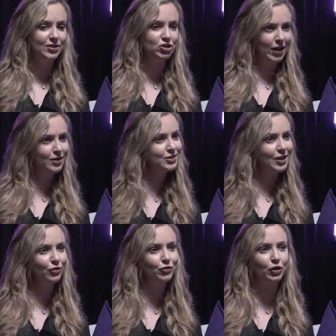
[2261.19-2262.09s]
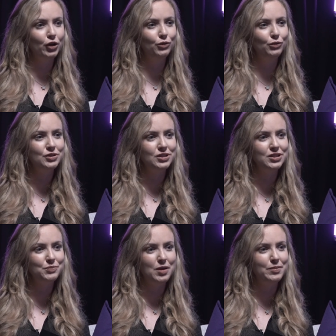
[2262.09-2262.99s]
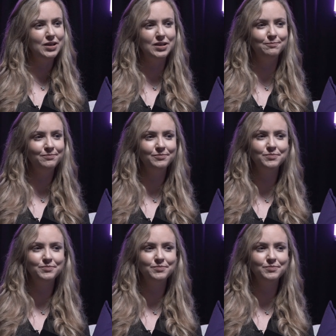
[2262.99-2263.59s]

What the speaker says: changed things for you? Did it maybe